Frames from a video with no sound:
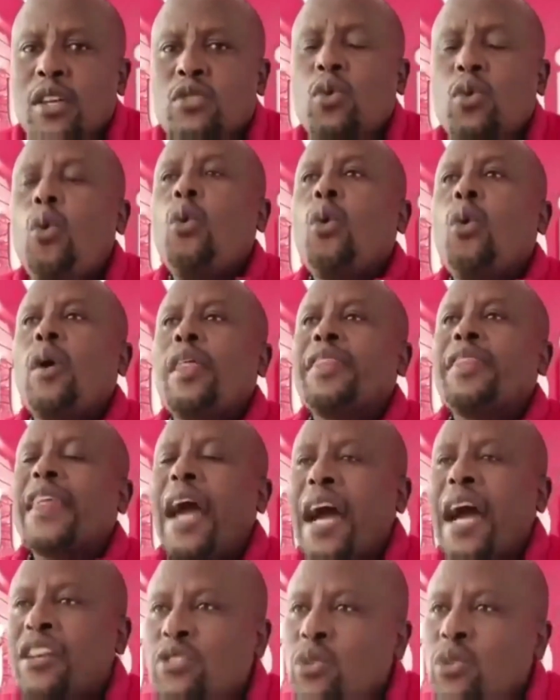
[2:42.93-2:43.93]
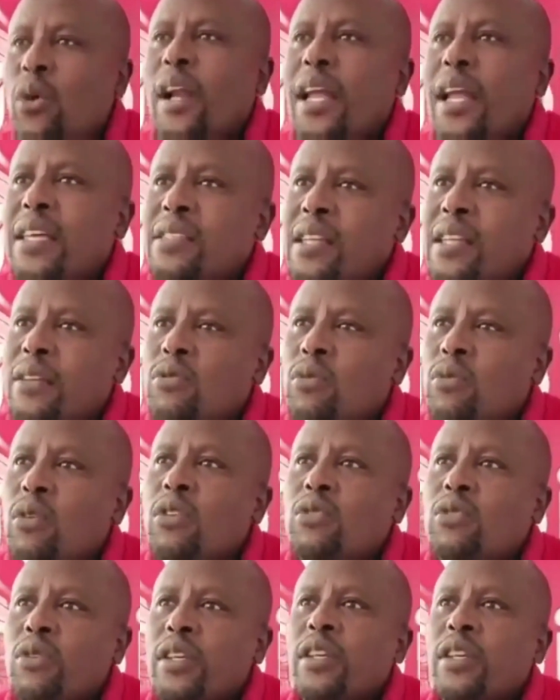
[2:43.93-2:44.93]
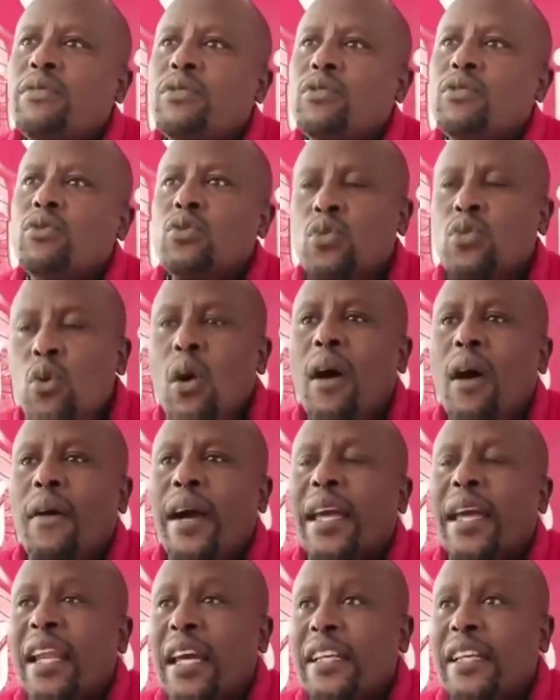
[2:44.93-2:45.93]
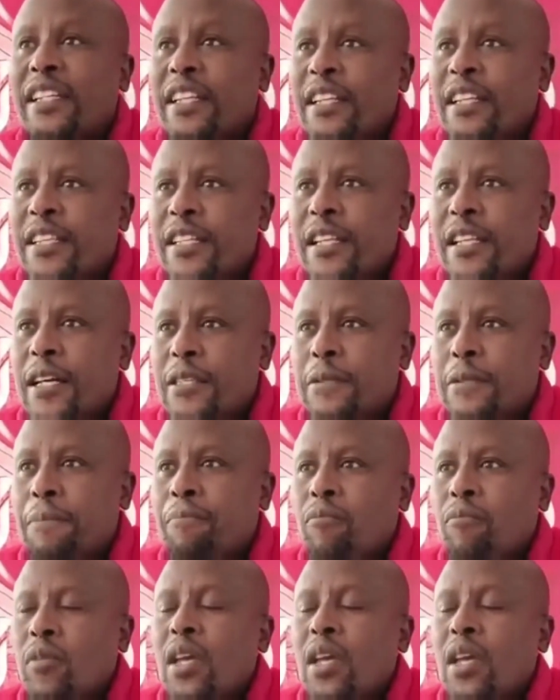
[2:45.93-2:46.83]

So the assurance that we want to give to our elected leaders,